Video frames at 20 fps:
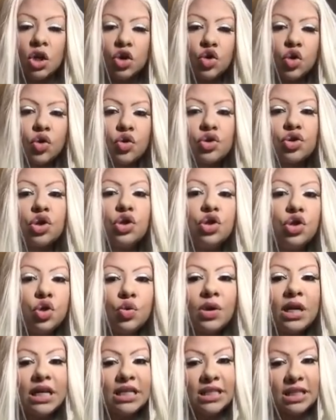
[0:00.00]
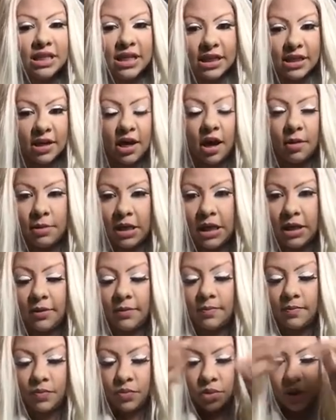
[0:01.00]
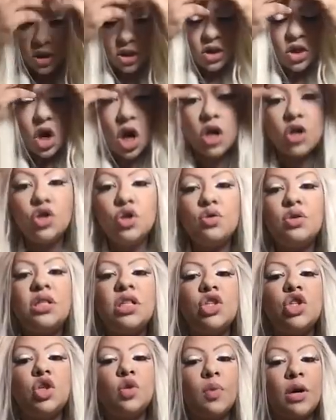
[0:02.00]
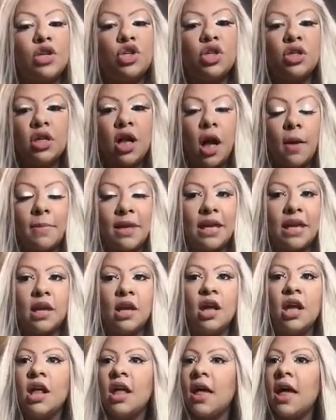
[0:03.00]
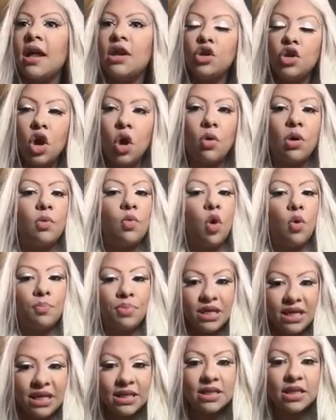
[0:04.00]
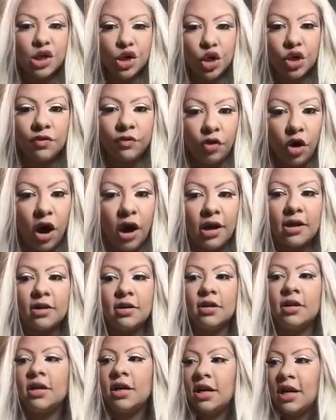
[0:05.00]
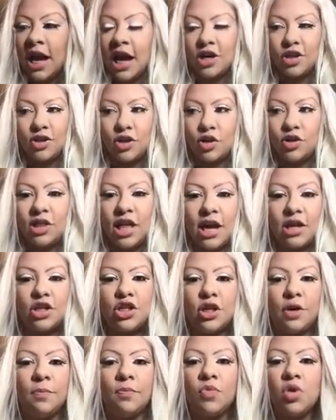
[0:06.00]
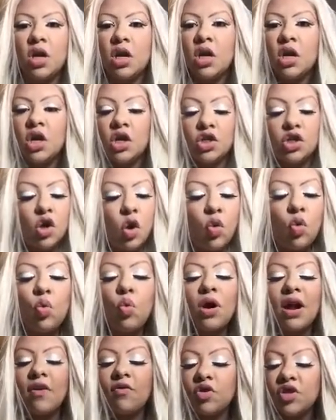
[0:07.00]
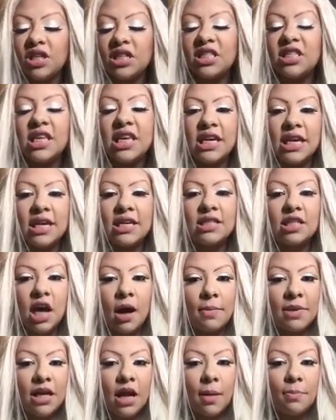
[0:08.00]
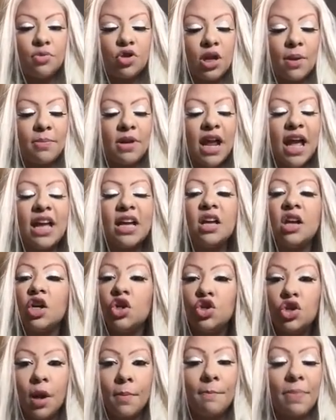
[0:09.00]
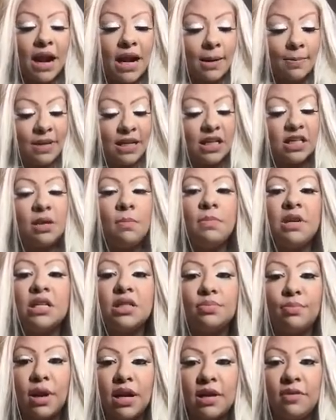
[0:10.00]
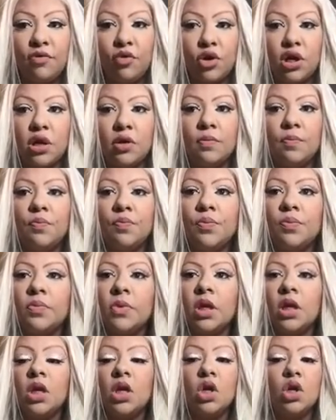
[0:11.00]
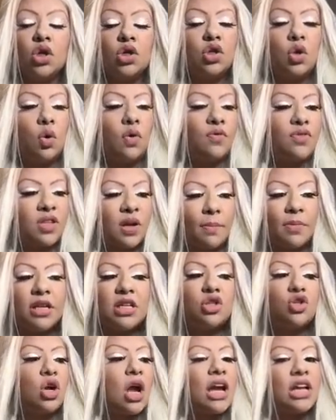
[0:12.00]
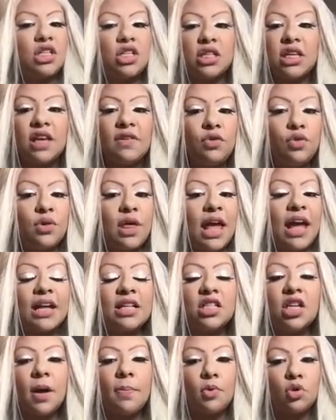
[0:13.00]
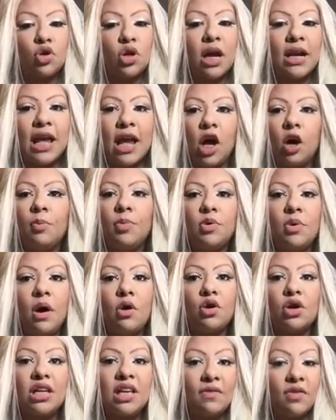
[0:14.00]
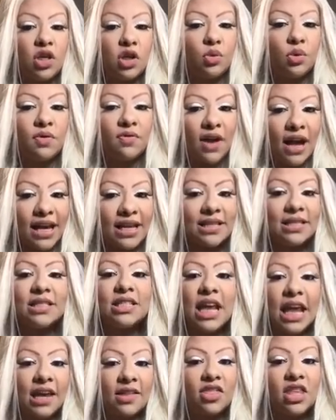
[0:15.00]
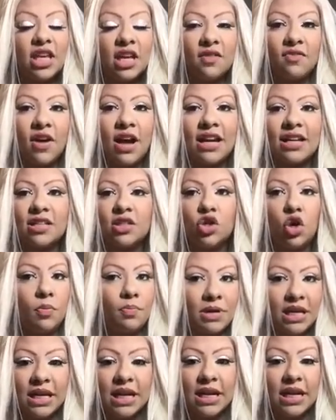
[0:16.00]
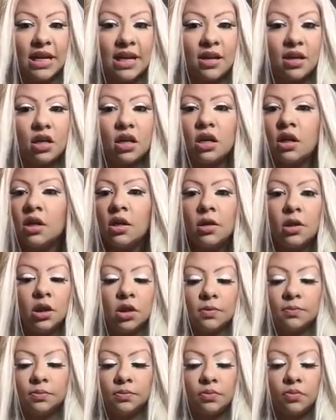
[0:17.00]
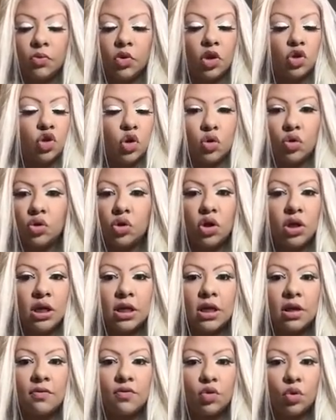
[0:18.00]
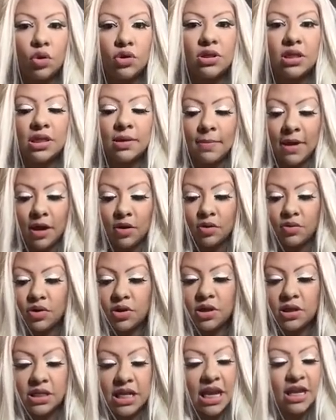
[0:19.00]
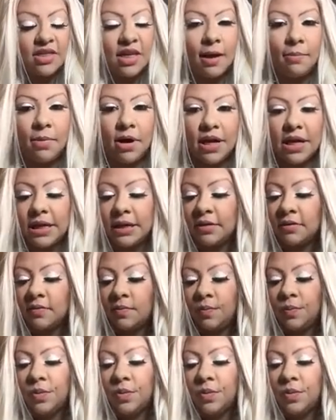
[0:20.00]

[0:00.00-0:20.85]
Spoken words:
So there's a new incident coming. A new situation coming. And no, it won't be considered fraud. I just heard that too. So whatever this thing is coming up, Gemini, jump on it because it means money for you. So if somebody's trying to give you the heads up or trying to help you out or giving you advice, take the advice. Don't be an idiot. Don't look a gift horse in the mouth. Take that money.